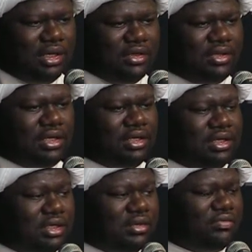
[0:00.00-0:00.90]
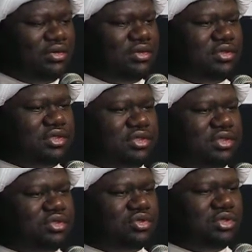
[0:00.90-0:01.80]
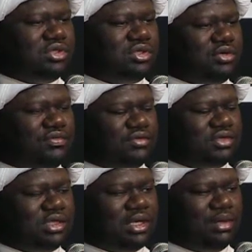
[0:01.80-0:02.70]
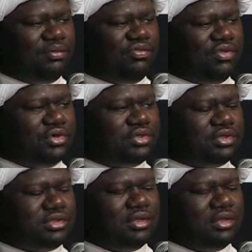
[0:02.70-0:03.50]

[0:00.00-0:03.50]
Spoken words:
And they give the tradition of the salam first.